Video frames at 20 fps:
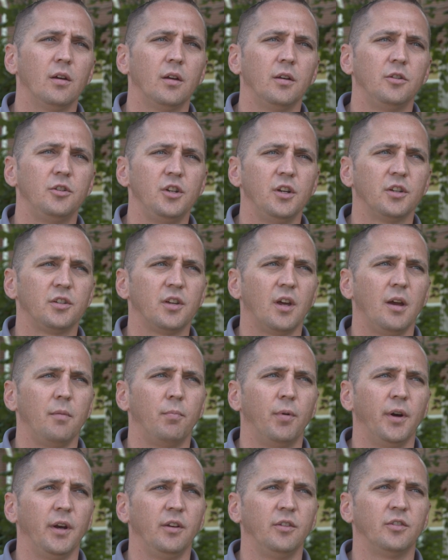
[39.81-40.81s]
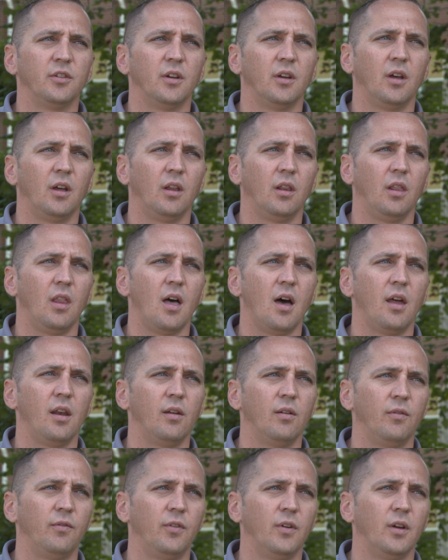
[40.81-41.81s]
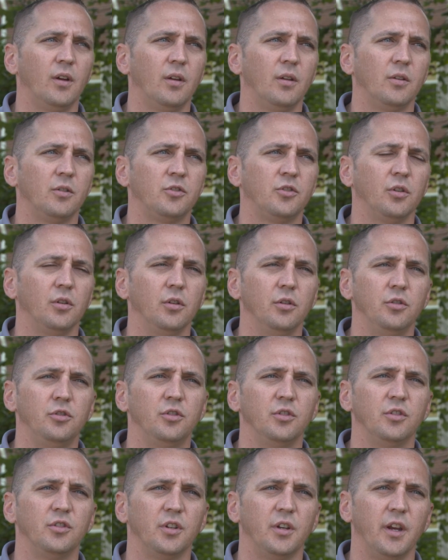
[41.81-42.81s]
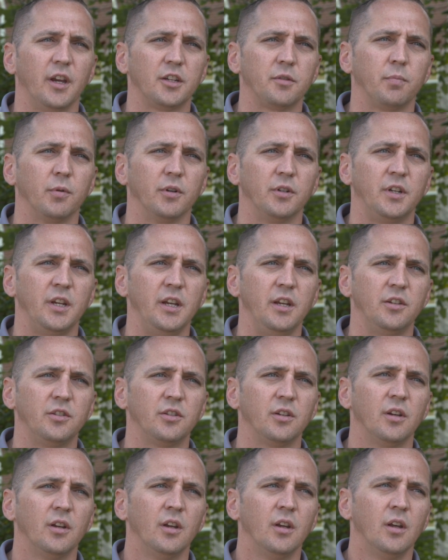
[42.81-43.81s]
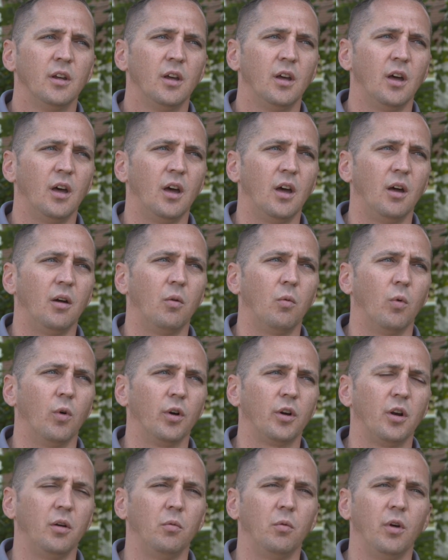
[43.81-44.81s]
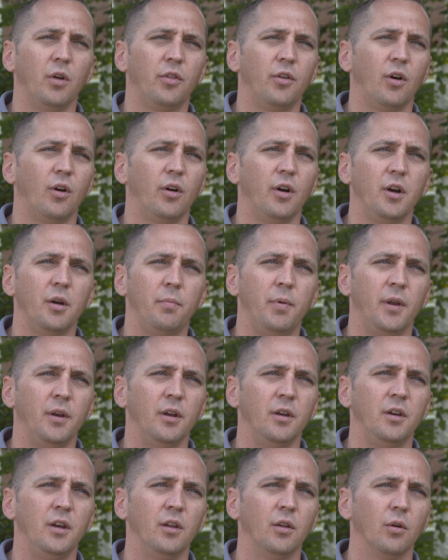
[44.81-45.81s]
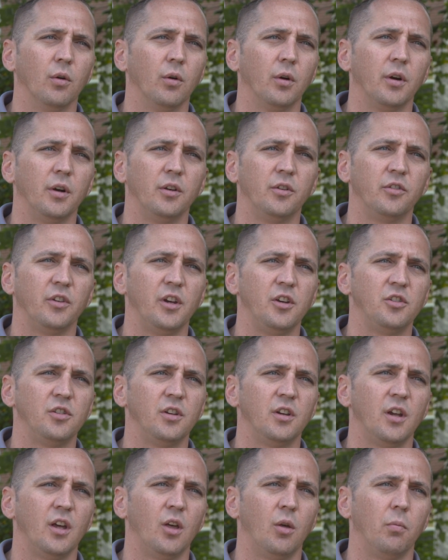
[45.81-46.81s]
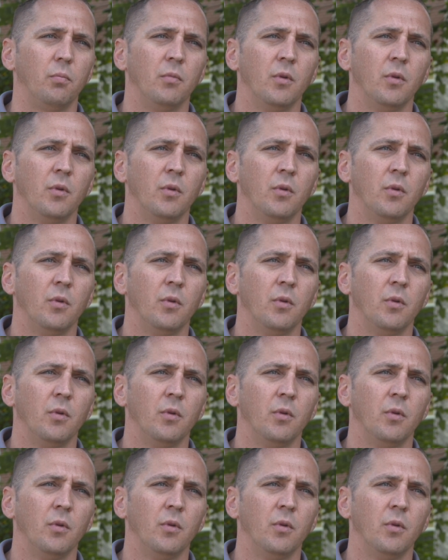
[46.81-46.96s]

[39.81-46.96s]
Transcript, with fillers: uh, GSI brings a, a lot of uh, solutions and expertise uh, working with our independent dealer organization to help